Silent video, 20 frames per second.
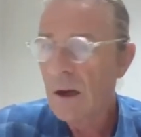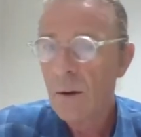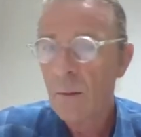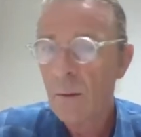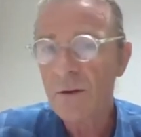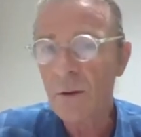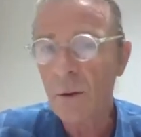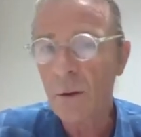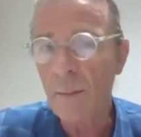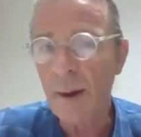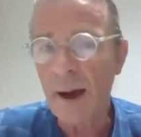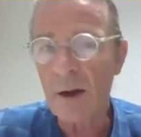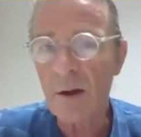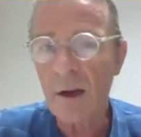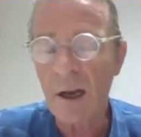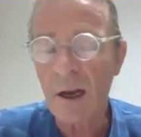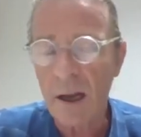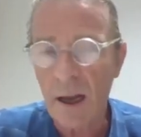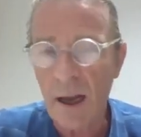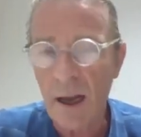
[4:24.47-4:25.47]
we talk about
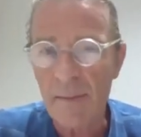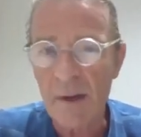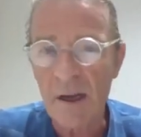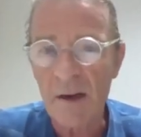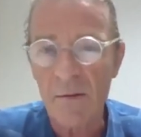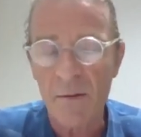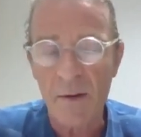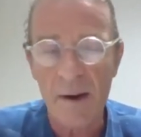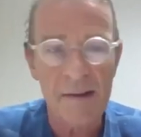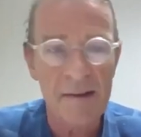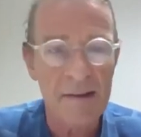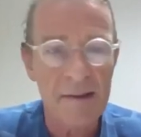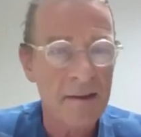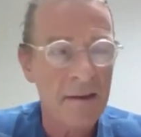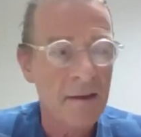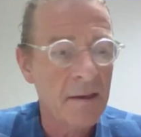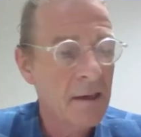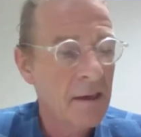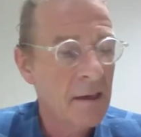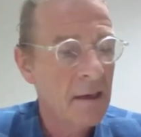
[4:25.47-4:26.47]
climate risk,
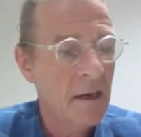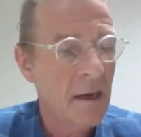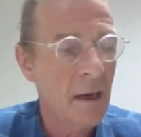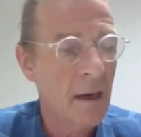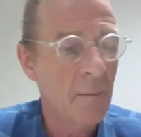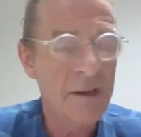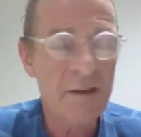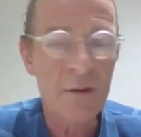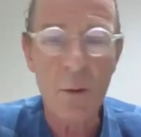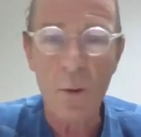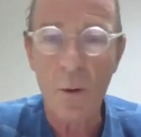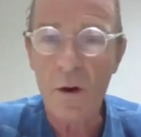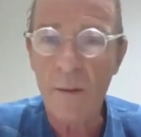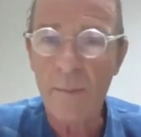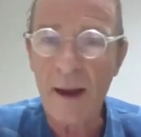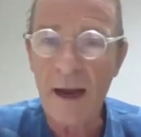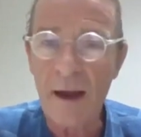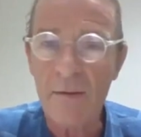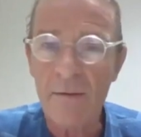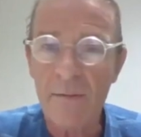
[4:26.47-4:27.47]
and we talk
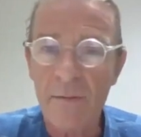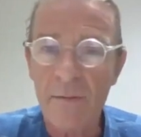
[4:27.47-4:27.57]
about